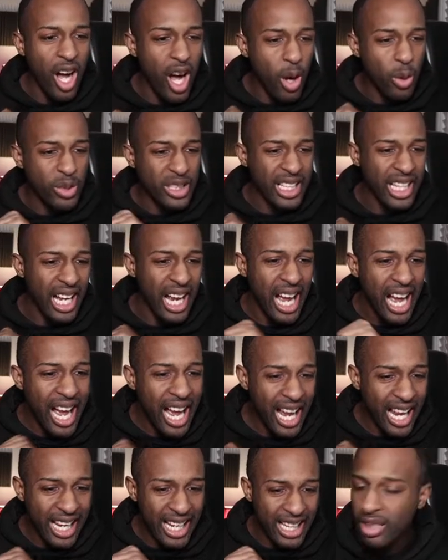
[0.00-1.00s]

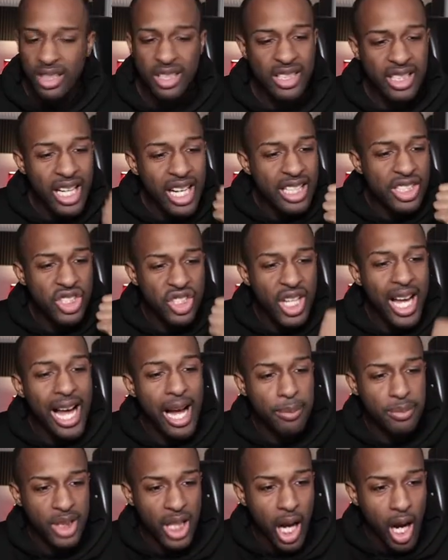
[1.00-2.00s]
Okay! Good
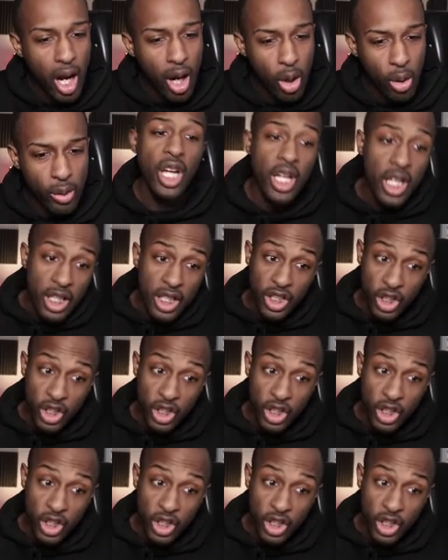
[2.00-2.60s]
job, Toad!